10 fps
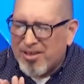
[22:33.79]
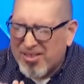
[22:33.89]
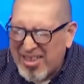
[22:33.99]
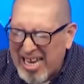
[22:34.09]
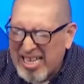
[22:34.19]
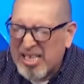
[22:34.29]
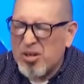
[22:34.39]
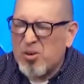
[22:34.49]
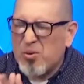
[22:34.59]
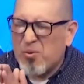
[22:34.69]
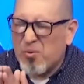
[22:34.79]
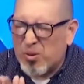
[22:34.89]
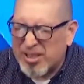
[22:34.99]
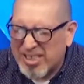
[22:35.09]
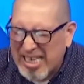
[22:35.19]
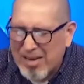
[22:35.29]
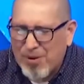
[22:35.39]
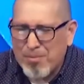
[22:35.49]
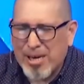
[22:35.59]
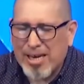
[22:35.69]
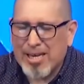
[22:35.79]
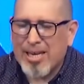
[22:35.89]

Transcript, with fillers: Thank you for saving me.